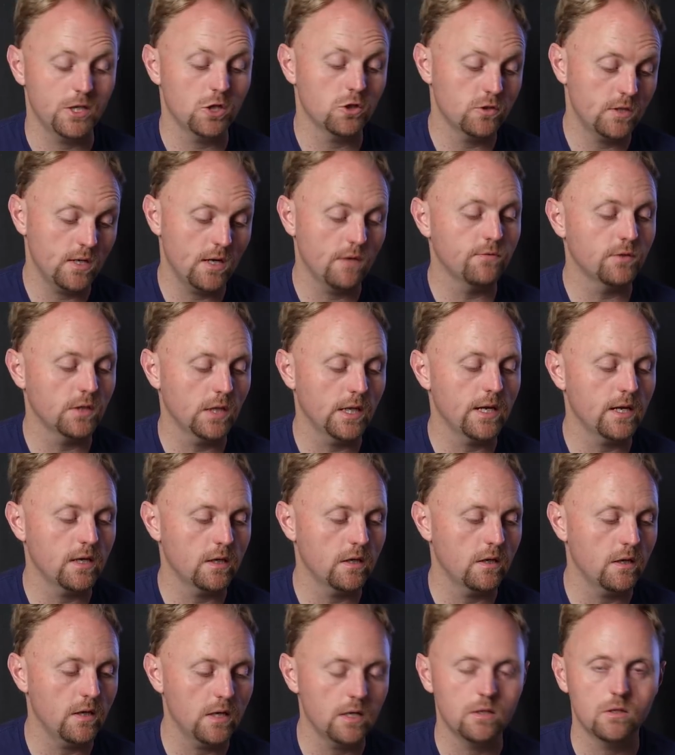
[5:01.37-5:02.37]
and you're definitely going
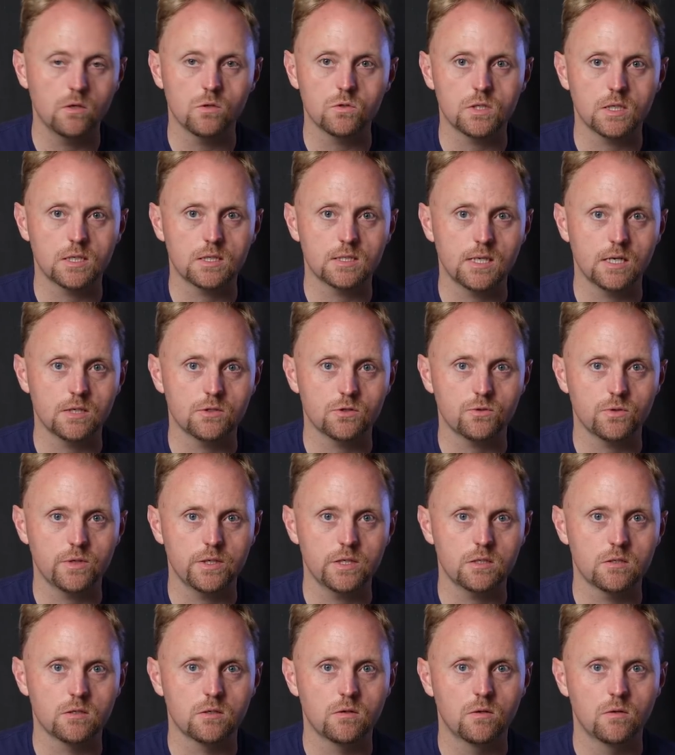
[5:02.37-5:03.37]
to need those
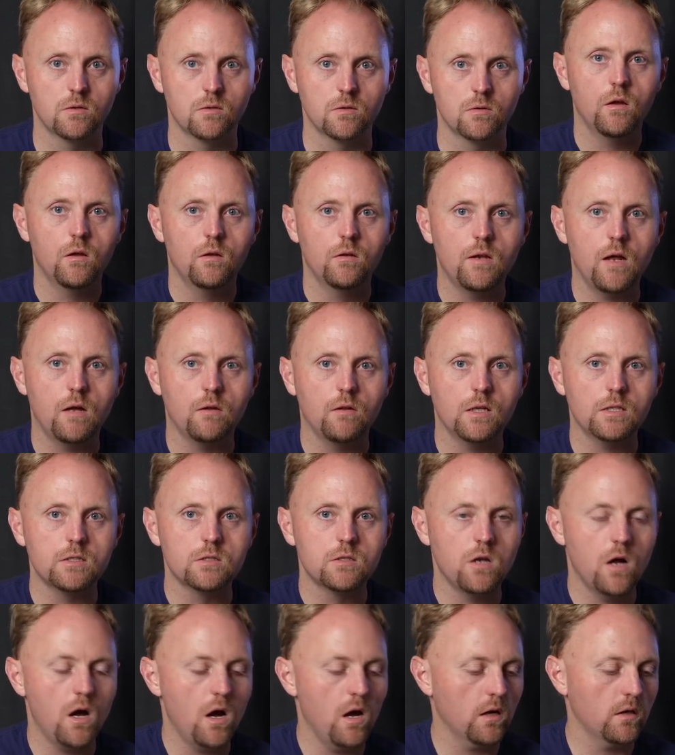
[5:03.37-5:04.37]
accessories. Now let's
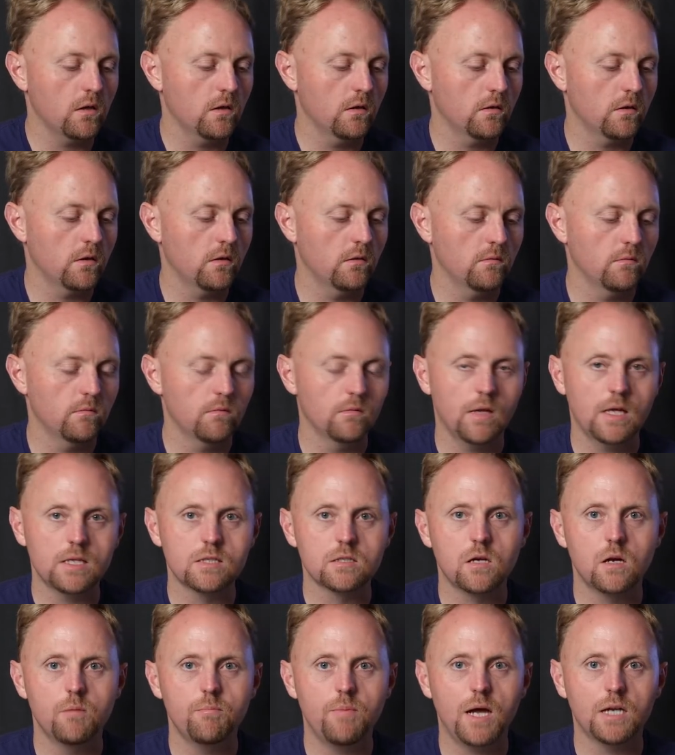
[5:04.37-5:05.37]
talk let's
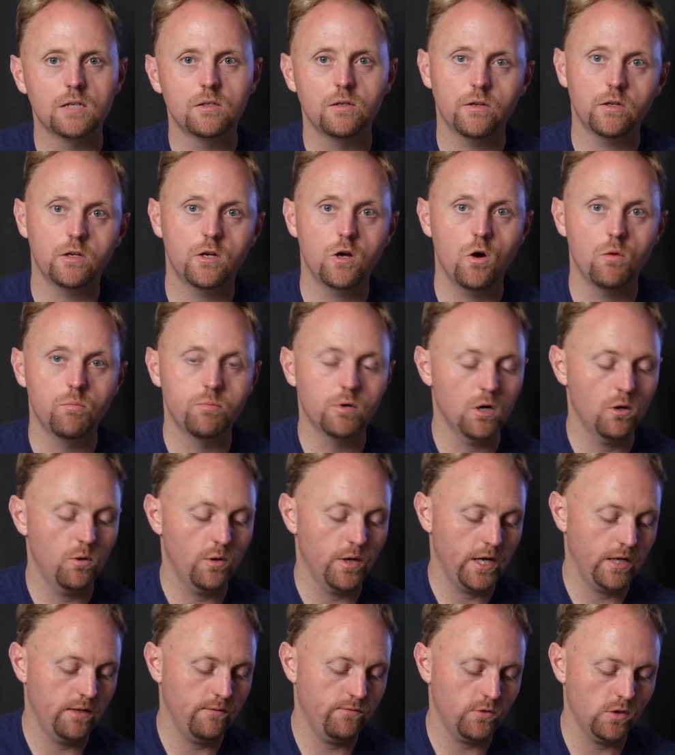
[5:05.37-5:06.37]
come back to the GoPro
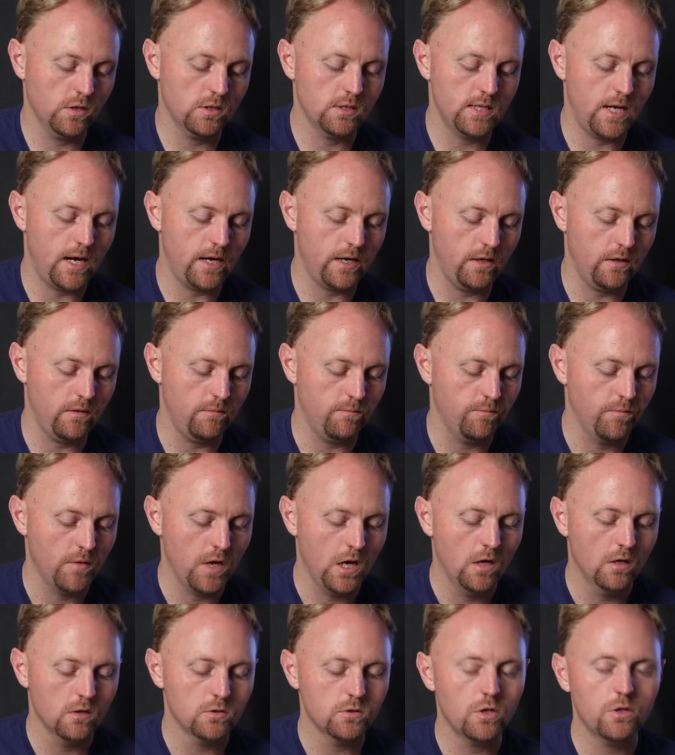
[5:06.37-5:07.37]
again for a second.
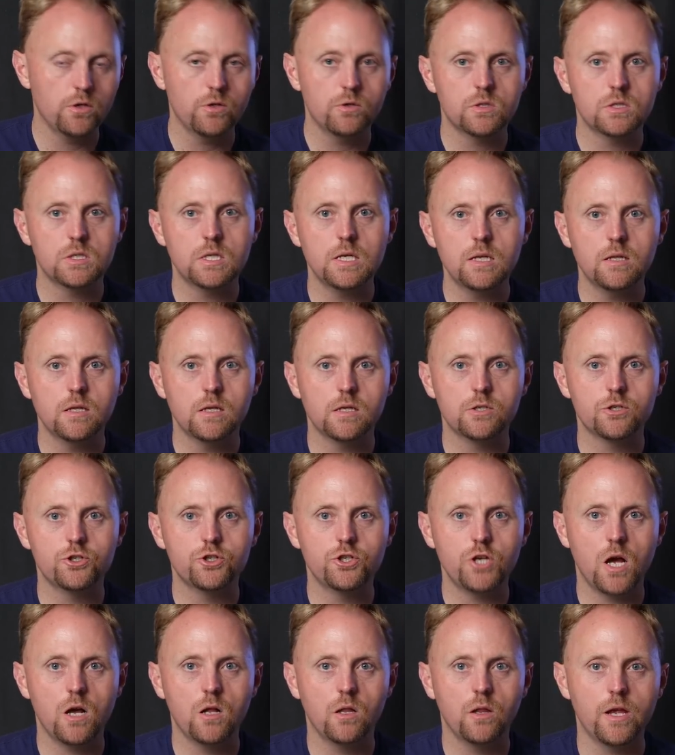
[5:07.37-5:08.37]
So you see this
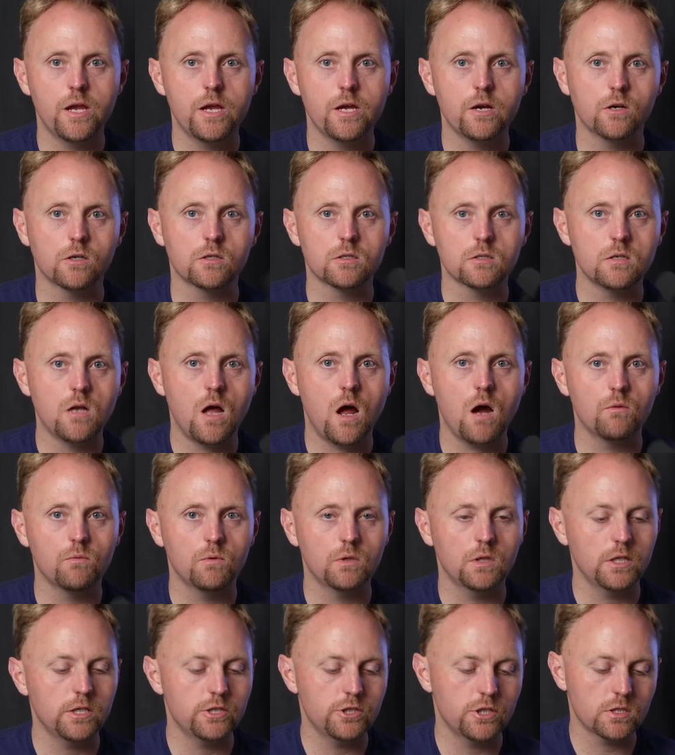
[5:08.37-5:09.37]
shell here, it's not
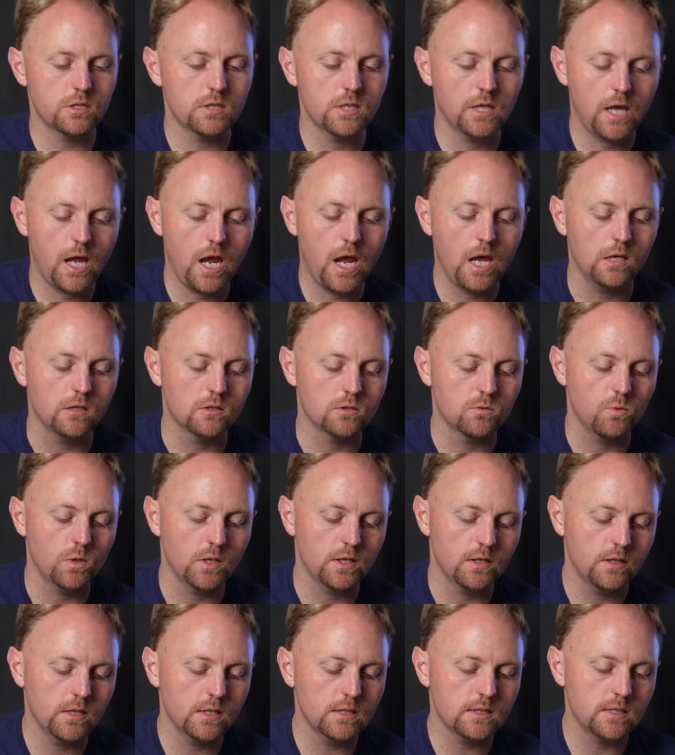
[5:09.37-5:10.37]
really just a case.
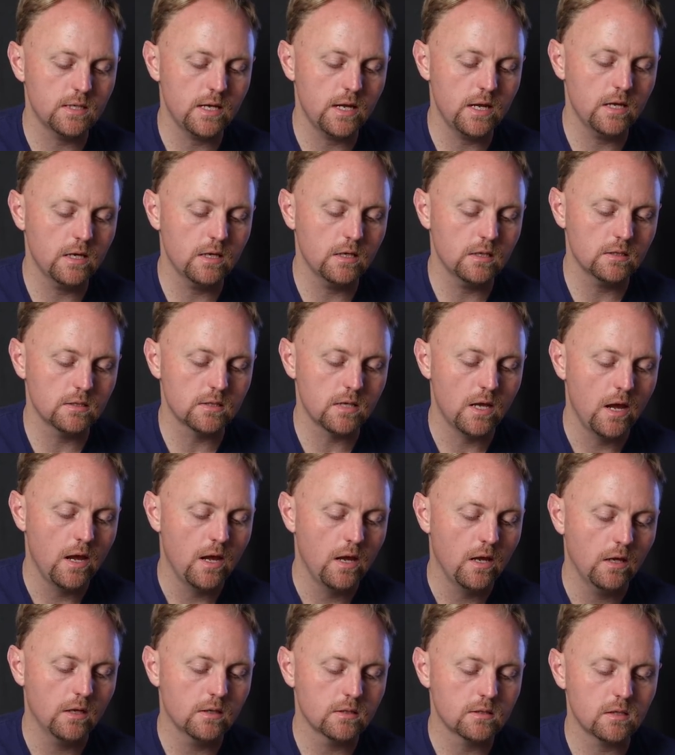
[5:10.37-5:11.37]
What this is
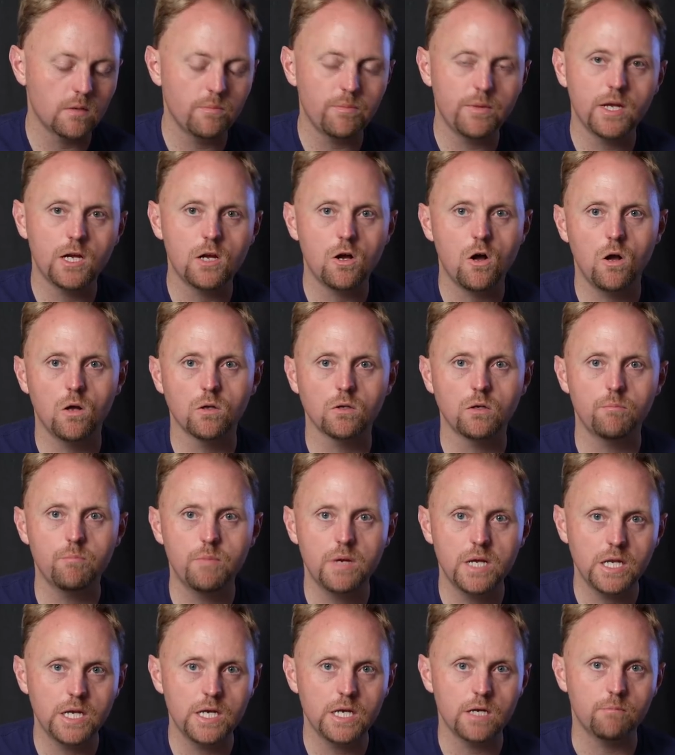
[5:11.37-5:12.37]
something called a
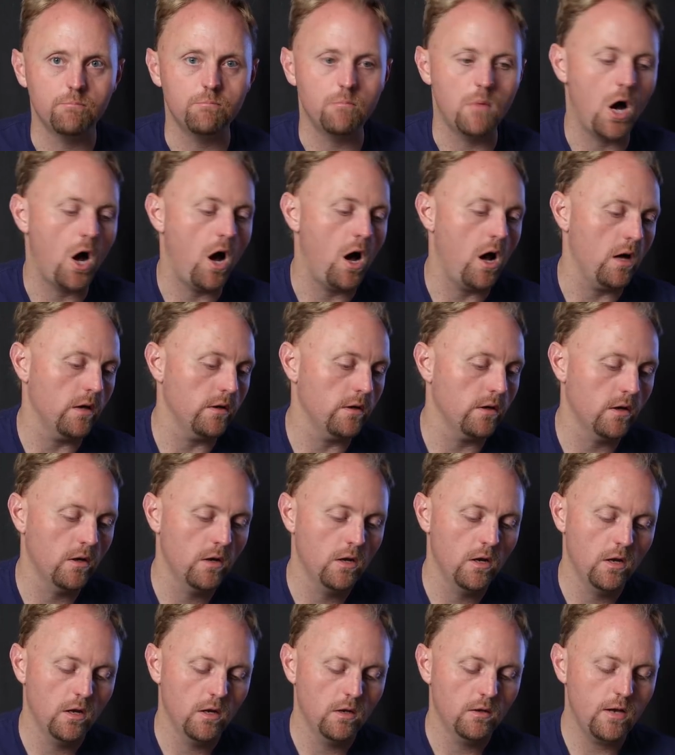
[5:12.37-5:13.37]
media mod.
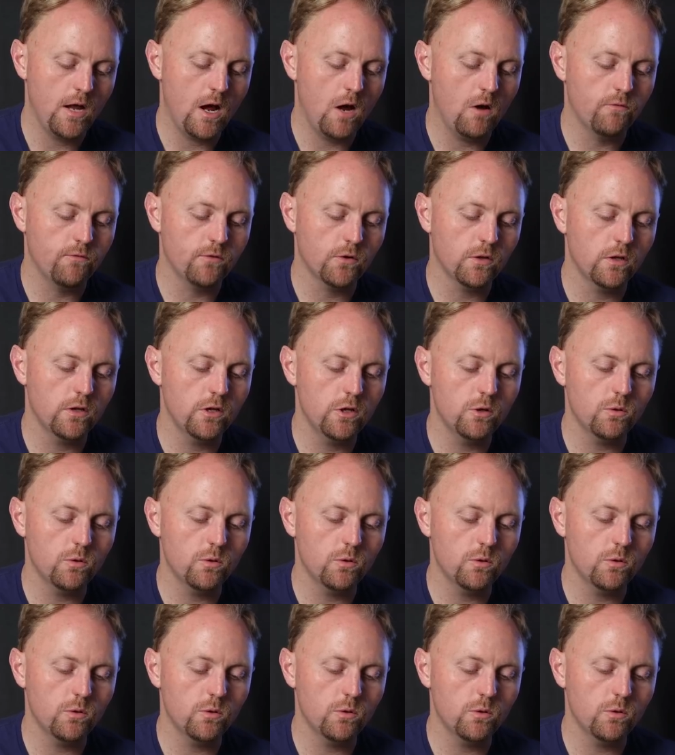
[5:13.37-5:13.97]
Now for the